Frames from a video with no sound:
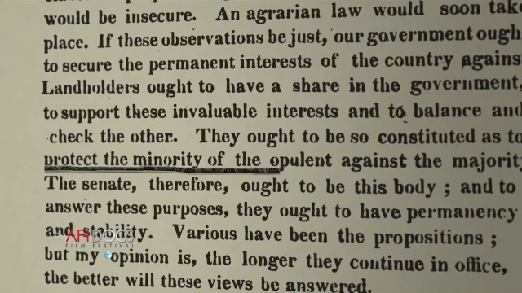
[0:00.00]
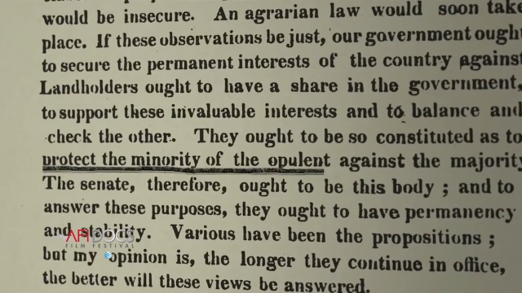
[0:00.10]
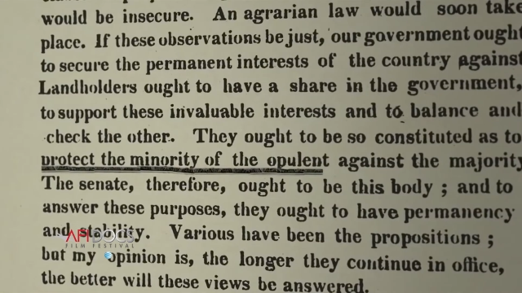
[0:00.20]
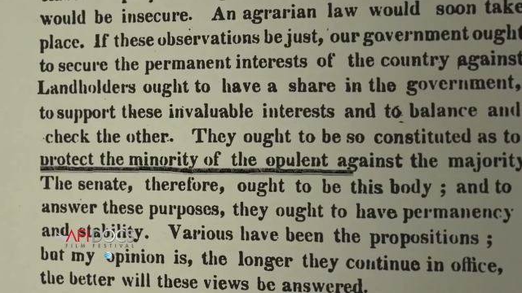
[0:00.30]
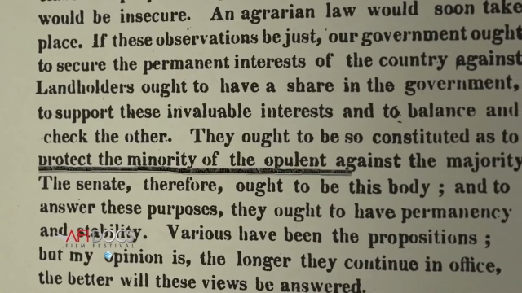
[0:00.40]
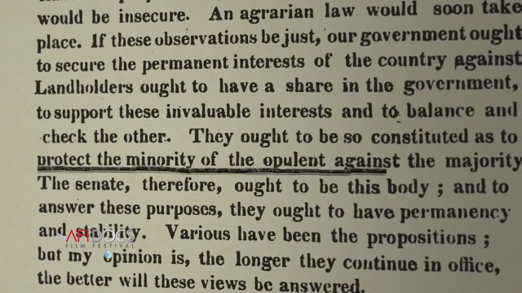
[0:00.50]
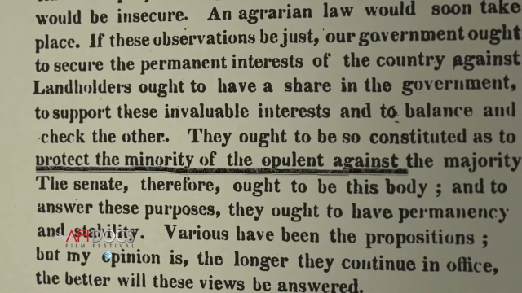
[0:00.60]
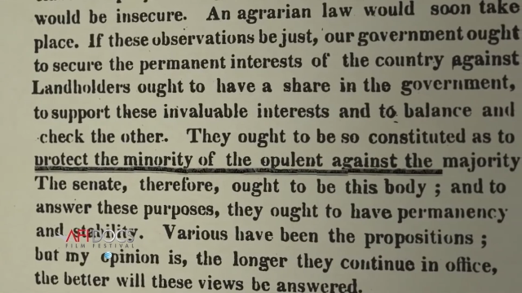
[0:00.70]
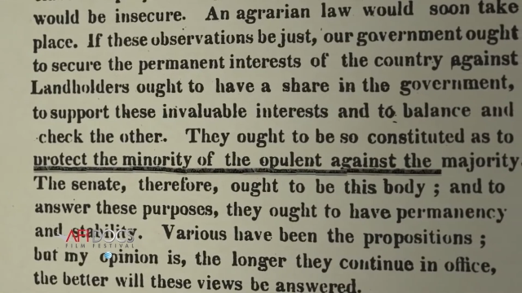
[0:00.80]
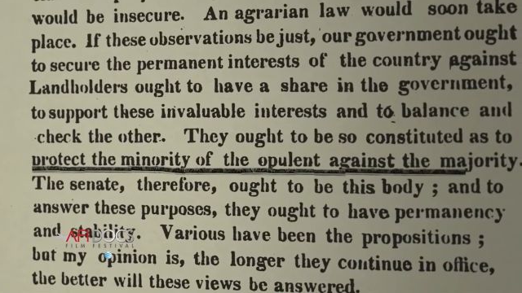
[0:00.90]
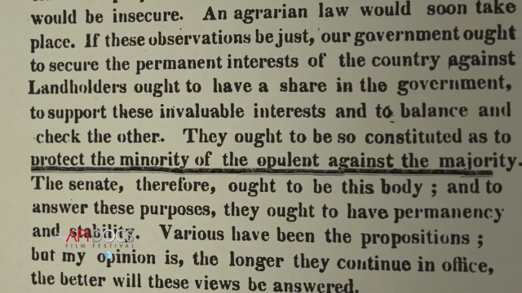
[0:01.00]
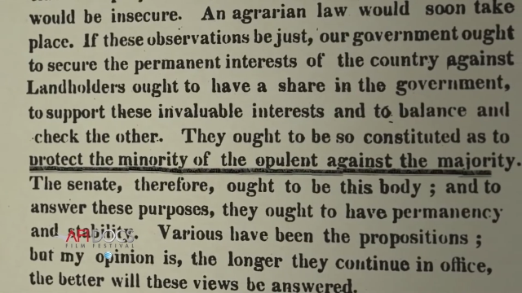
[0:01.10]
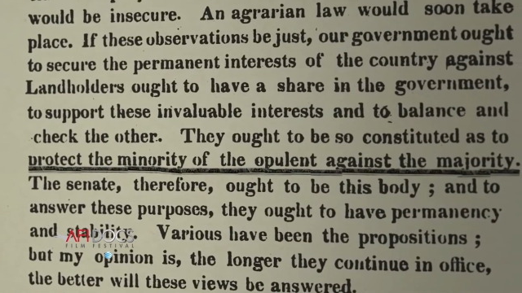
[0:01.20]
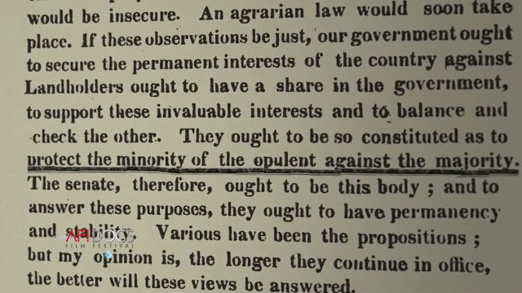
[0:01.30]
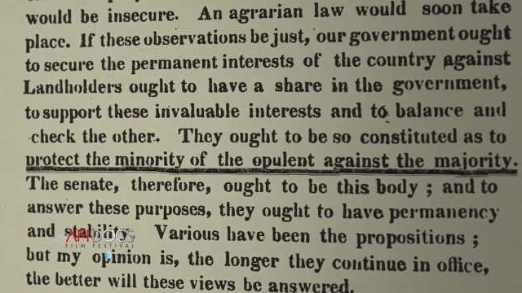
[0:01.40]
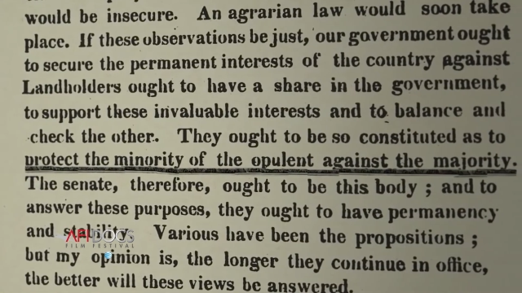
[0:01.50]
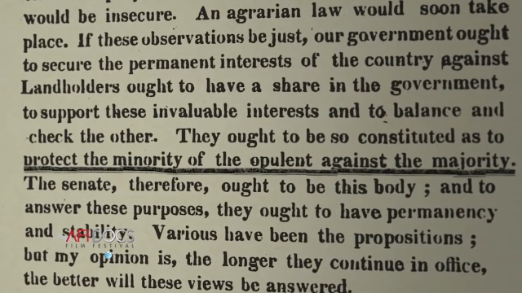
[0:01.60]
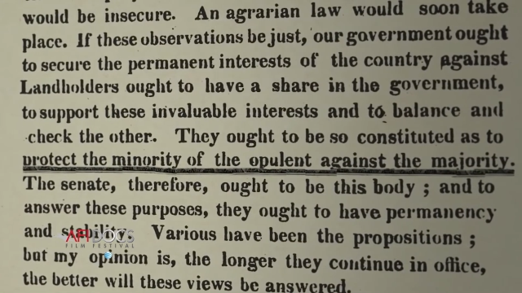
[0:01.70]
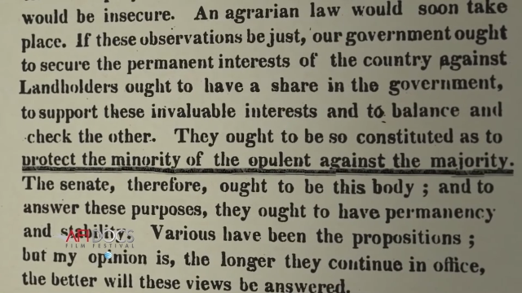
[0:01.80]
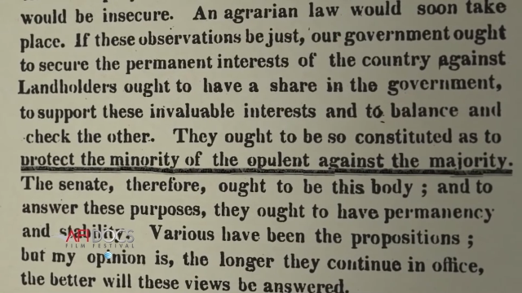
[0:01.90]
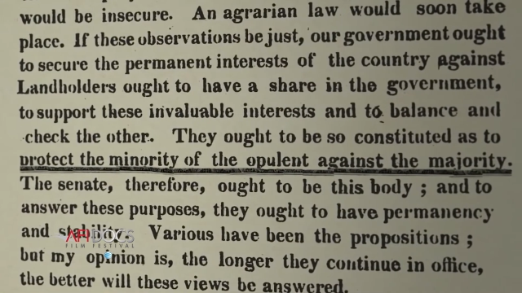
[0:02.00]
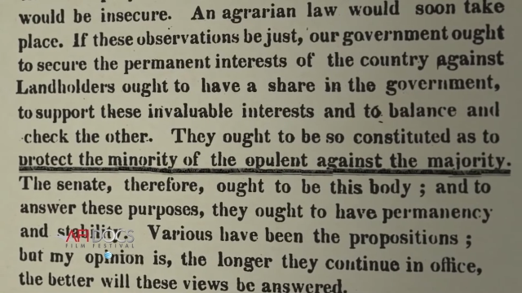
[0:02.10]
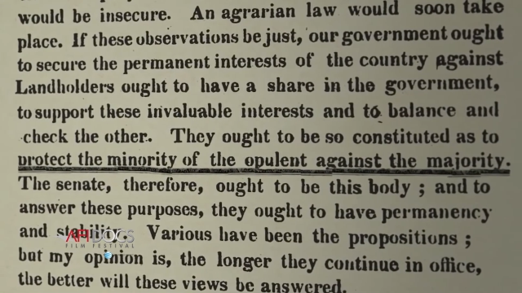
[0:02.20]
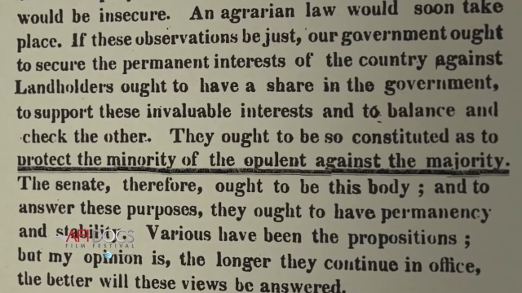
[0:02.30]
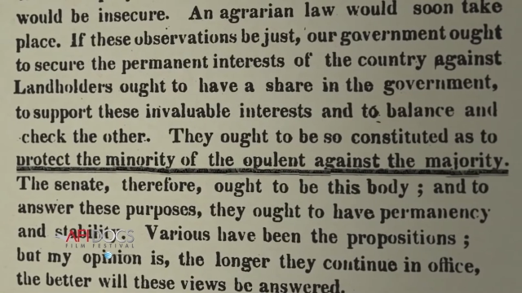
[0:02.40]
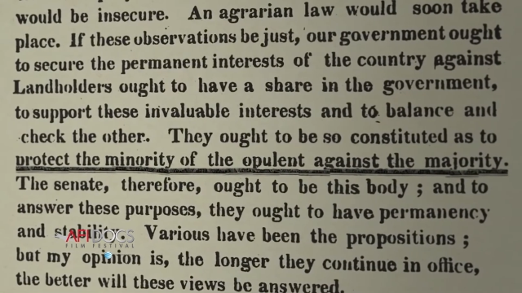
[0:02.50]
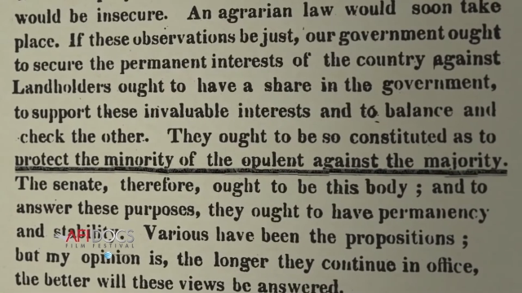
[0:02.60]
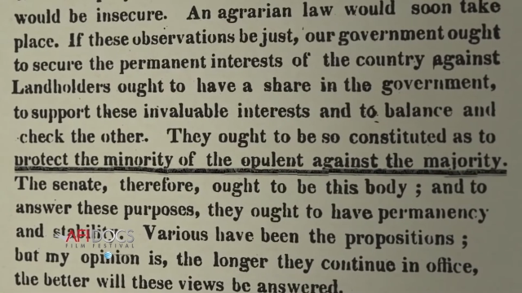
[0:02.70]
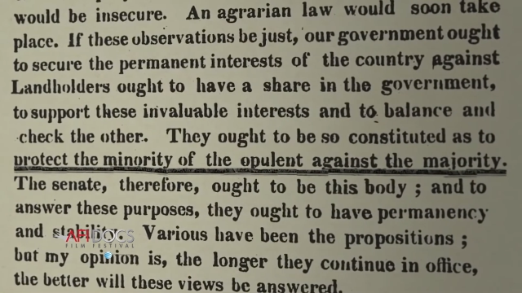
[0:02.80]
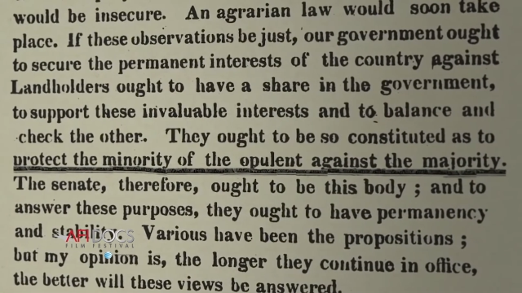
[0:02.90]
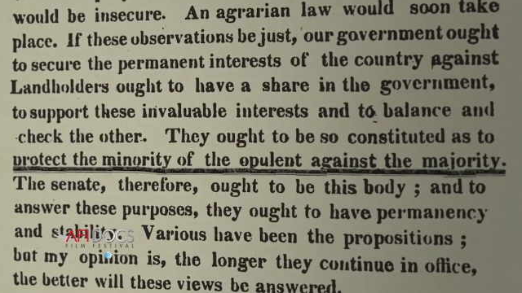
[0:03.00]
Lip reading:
[unreadable: no face in view]